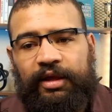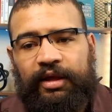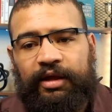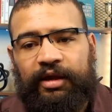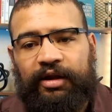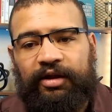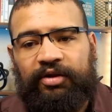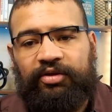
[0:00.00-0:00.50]

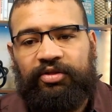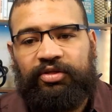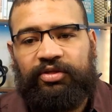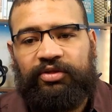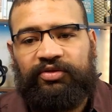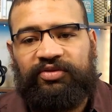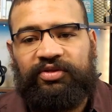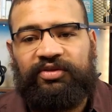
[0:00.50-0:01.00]
uh,
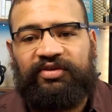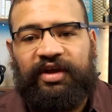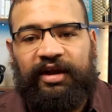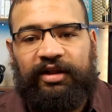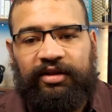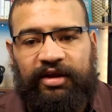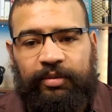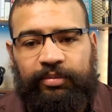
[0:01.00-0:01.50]
the
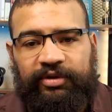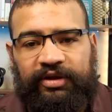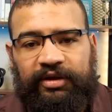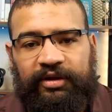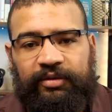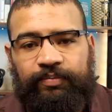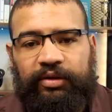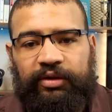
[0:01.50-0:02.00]
title
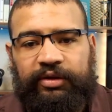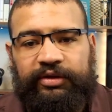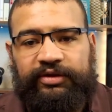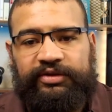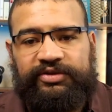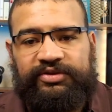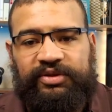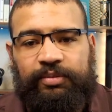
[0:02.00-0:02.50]
company
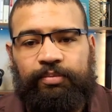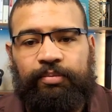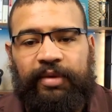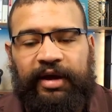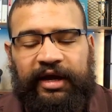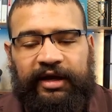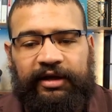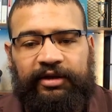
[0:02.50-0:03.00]
is the
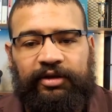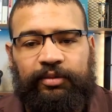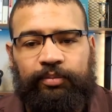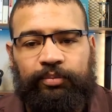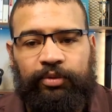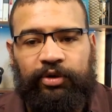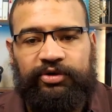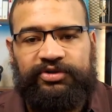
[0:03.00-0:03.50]
main
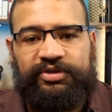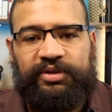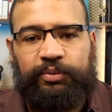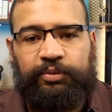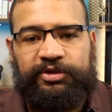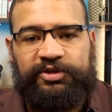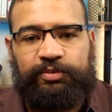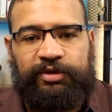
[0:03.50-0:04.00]
person that
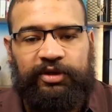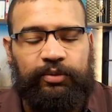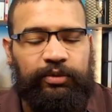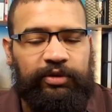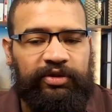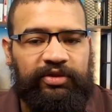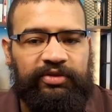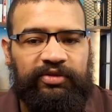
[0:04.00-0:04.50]
we speak with.